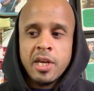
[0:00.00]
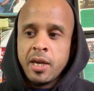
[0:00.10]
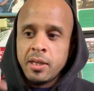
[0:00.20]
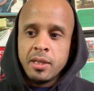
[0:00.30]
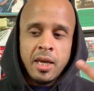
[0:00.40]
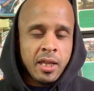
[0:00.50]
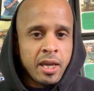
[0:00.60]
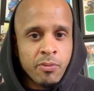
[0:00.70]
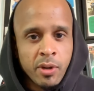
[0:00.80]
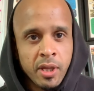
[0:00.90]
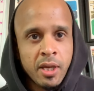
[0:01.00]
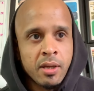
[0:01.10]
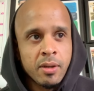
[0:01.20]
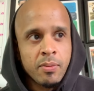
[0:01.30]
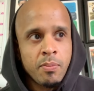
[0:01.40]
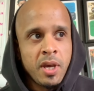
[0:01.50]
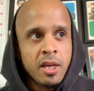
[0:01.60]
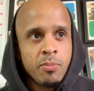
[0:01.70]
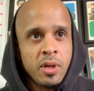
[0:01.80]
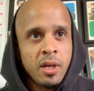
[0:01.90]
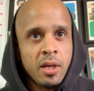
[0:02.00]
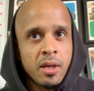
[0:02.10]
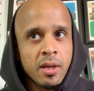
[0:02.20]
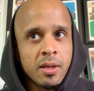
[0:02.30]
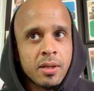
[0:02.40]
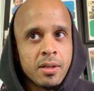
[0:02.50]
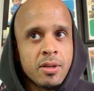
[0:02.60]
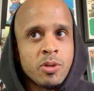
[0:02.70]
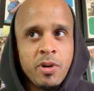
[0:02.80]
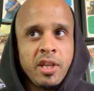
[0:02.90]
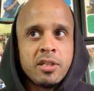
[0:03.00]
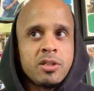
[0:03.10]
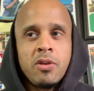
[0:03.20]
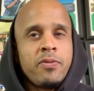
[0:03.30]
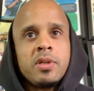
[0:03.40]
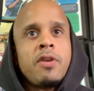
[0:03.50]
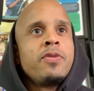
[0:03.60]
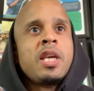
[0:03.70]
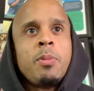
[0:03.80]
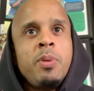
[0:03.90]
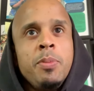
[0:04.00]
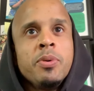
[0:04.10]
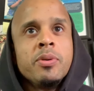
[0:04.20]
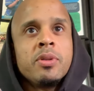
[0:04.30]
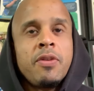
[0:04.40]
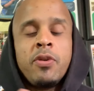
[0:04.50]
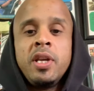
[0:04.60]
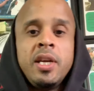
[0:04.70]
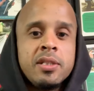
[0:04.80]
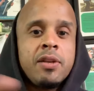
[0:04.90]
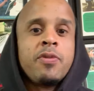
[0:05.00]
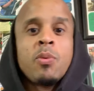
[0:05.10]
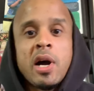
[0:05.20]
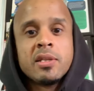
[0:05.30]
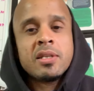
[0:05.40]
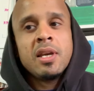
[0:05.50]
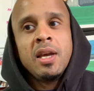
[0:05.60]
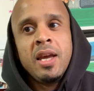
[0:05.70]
that like really make me, there's so many things, different type of people, different needs, different wants.